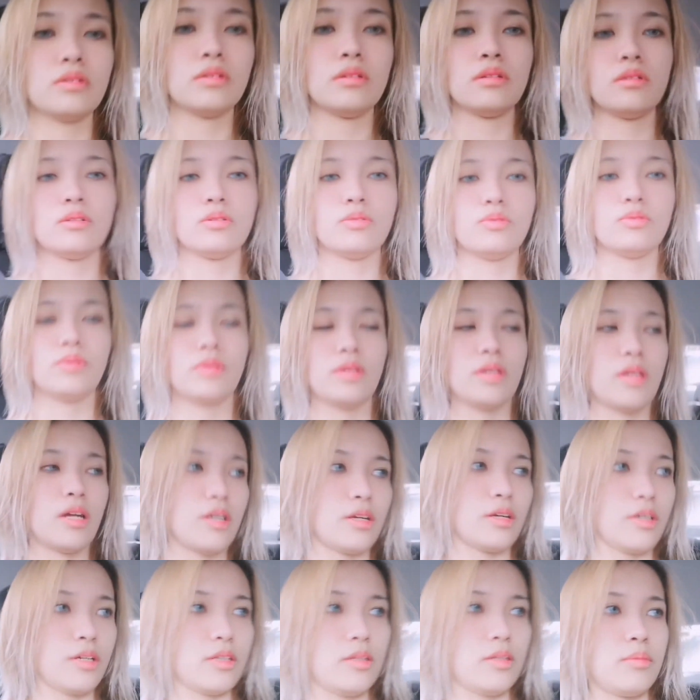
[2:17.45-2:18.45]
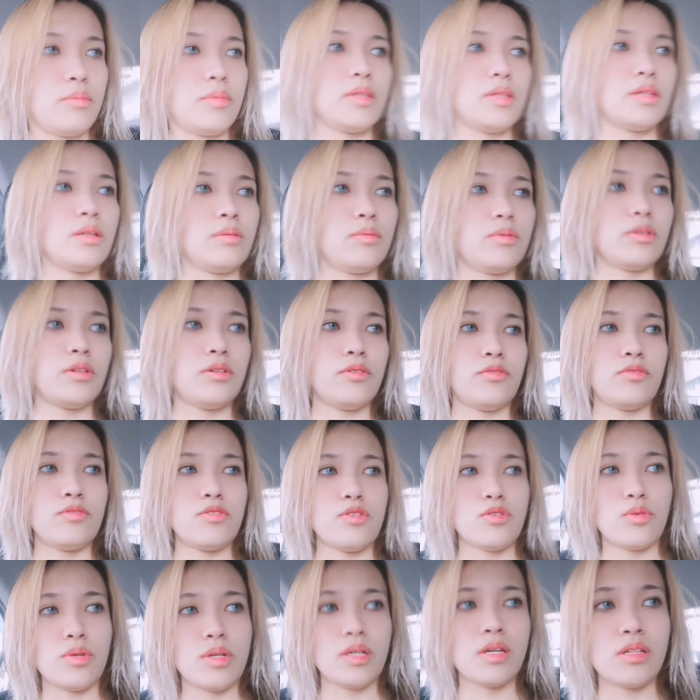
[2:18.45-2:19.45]
We are gonna meet up with
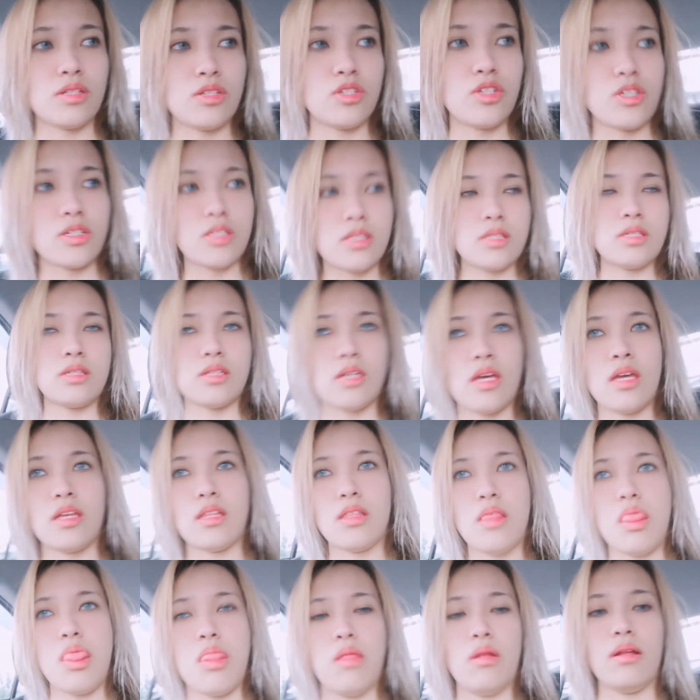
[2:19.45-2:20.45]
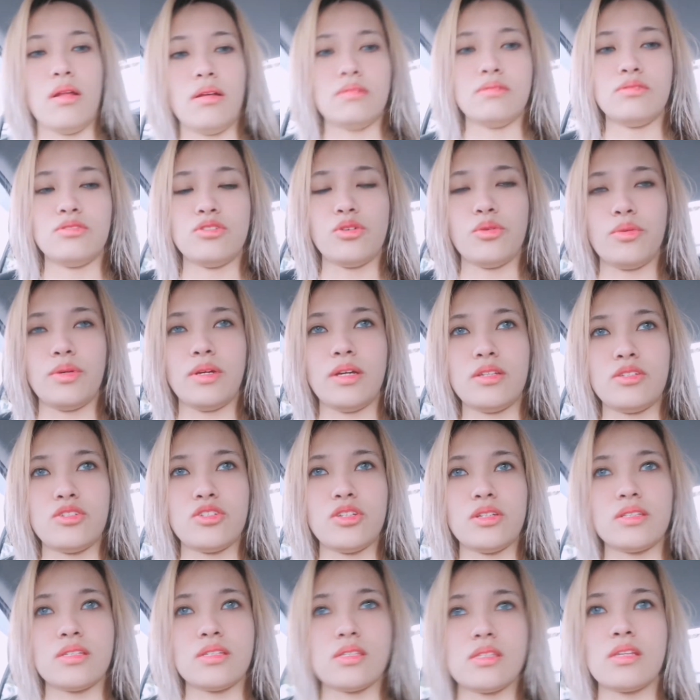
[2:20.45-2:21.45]
Joey and Jason
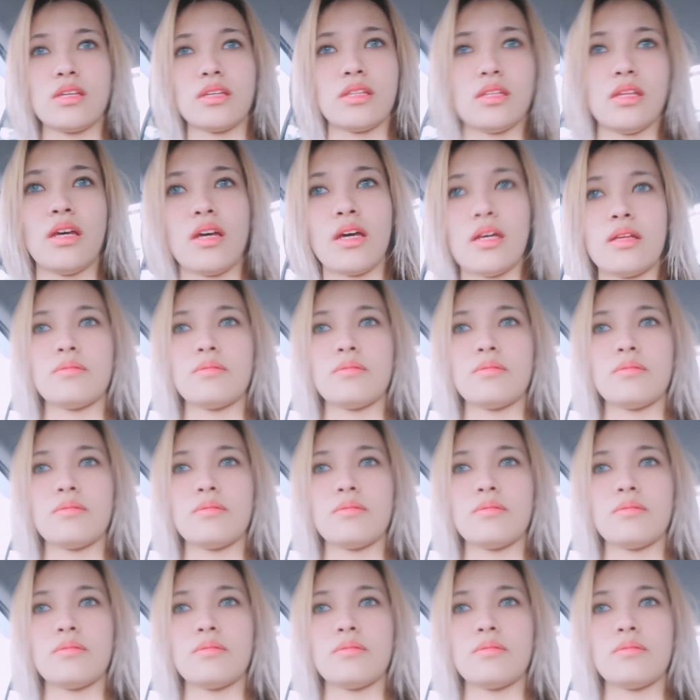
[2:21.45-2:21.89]
at